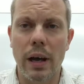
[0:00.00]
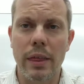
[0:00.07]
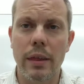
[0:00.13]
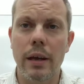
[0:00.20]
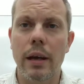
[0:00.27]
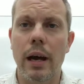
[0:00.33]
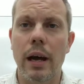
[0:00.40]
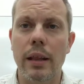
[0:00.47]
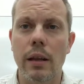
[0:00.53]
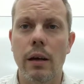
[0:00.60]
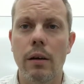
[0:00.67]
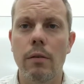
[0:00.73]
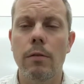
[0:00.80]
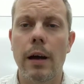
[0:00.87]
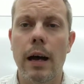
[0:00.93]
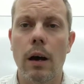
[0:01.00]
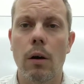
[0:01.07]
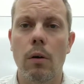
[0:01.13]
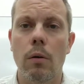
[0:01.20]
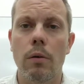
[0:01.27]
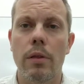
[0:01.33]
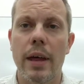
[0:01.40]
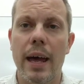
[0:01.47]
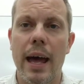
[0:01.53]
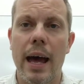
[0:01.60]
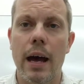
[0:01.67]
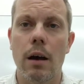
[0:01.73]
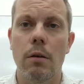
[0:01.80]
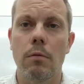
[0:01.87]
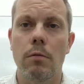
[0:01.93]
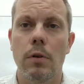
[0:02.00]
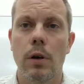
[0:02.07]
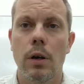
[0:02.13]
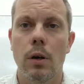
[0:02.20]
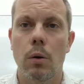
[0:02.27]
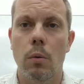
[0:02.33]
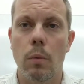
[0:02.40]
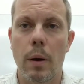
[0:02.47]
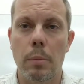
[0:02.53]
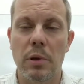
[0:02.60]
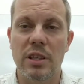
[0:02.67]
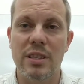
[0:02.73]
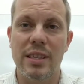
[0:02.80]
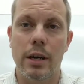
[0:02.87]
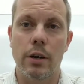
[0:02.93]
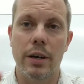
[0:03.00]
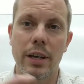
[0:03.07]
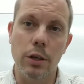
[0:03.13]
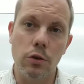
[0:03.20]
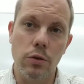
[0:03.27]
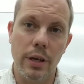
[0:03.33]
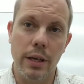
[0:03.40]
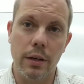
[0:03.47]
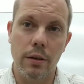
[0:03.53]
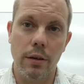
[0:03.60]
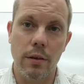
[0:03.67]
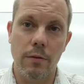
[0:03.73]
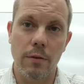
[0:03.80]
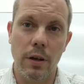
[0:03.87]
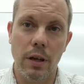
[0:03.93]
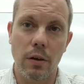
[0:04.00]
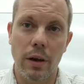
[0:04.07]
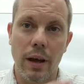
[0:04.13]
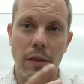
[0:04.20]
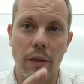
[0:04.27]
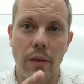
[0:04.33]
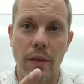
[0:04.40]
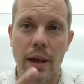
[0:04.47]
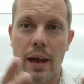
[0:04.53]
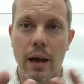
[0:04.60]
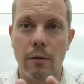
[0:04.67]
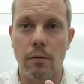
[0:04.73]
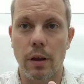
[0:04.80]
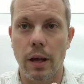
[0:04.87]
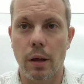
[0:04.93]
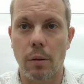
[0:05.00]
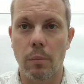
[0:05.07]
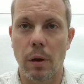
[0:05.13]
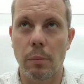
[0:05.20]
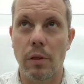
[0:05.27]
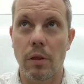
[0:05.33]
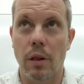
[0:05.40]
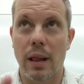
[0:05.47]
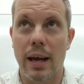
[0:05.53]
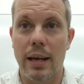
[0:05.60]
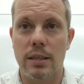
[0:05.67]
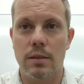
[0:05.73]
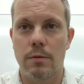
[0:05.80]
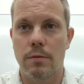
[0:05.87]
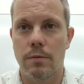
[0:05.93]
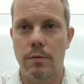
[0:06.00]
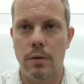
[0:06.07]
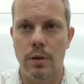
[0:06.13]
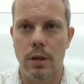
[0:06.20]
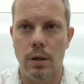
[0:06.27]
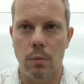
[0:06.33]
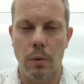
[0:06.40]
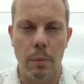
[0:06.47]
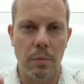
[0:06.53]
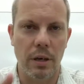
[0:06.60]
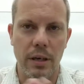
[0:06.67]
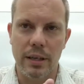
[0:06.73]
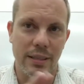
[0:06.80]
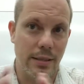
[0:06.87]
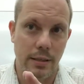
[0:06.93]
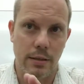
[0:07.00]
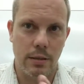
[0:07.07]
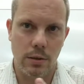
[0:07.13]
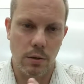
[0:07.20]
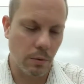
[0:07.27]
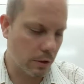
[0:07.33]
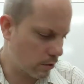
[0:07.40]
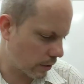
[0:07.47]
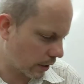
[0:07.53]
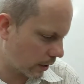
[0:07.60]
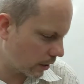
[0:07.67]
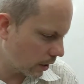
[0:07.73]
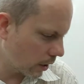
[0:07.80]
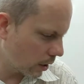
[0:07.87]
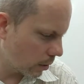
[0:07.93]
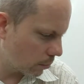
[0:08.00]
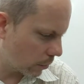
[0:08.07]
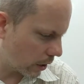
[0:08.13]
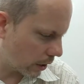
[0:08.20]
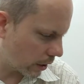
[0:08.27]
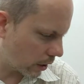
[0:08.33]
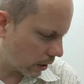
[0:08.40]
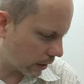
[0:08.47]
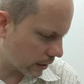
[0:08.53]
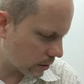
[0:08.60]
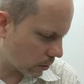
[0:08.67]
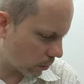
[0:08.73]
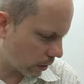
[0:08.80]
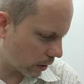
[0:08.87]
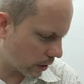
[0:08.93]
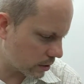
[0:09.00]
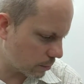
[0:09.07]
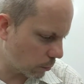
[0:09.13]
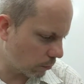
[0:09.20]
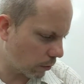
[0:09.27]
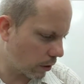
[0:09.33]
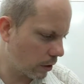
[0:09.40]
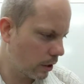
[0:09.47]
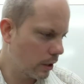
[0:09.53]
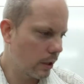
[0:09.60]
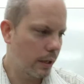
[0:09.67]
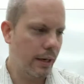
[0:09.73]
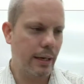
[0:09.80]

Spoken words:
I love how they have weapons that are intricate to the figure, and then they have like maybe the last weapon isn't so intricate. But let's go on, let's move on.